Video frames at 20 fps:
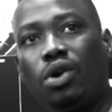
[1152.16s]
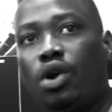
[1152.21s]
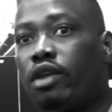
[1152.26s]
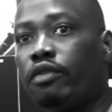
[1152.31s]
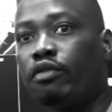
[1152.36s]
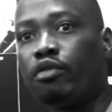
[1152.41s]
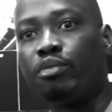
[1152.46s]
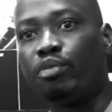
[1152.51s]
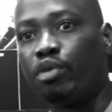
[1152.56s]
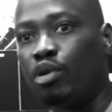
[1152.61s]
not
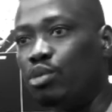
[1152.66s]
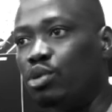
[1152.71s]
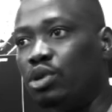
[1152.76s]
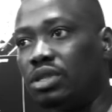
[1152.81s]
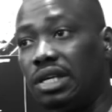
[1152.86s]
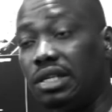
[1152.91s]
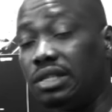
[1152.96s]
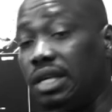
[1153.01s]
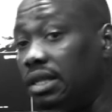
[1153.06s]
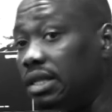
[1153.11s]
even
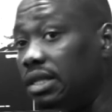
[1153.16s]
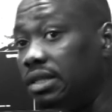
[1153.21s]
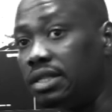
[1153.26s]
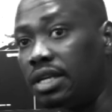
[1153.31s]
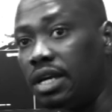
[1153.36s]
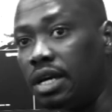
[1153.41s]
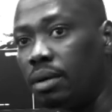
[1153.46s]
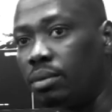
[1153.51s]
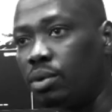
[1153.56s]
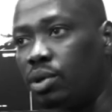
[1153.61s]
promoters at the
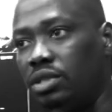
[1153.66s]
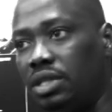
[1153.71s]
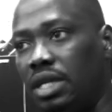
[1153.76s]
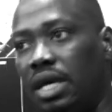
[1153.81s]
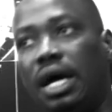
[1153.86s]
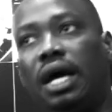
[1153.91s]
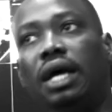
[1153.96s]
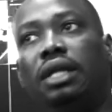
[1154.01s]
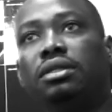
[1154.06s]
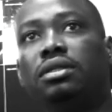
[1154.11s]
time because they
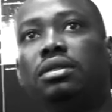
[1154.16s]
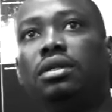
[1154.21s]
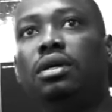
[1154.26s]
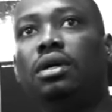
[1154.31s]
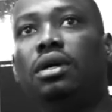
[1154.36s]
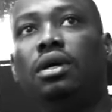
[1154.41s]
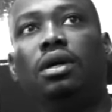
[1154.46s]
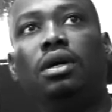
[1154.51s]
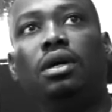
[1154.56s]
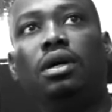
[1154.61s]
had
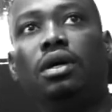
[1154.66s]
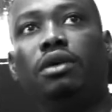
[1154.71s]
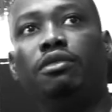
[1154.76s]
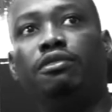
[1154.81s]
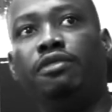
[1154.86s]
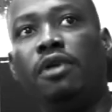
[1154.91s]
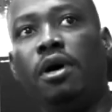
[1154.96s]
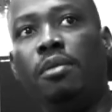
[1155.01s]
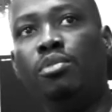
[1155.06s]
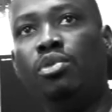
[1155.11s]

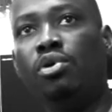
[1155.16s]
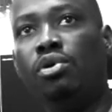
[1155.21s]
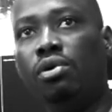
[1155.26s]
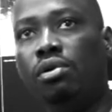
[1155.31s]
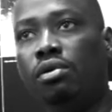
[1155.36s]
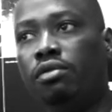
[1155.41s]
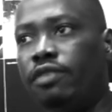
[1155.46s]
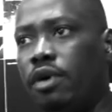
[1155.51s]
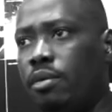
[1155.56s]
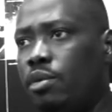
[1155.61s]

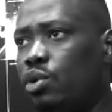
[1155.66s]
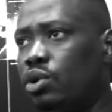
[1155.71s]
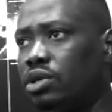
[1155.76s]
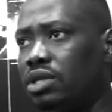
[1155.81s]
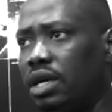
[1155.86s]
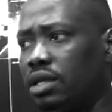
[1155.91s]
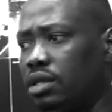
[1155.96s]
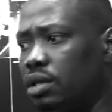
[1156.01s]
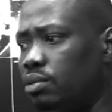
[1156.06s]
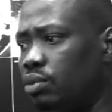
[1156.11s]
Famo was
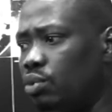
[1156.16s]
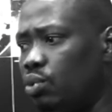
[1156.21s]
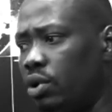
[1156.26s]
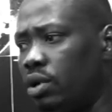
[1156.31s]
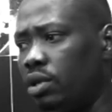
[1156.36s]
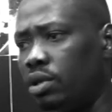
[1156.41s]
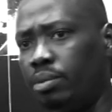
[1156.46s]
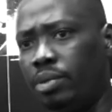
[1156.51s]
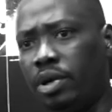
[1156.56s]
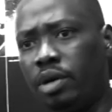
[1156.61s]
like one
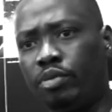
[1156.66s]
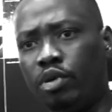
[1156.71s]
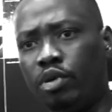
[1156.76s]
of the big